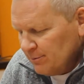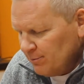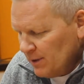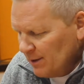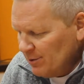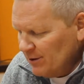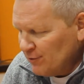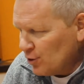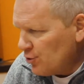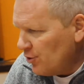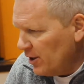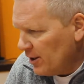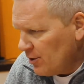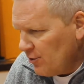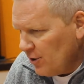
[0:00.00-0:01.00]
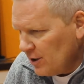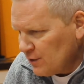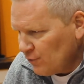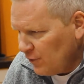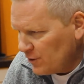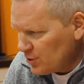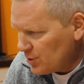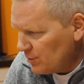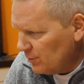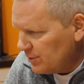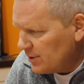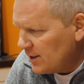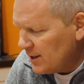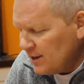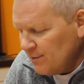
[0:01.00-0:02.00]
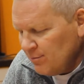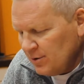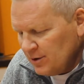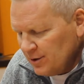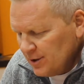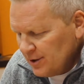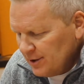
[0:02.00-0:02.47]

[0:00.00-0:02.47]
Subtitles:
maybe even create a cross-functional team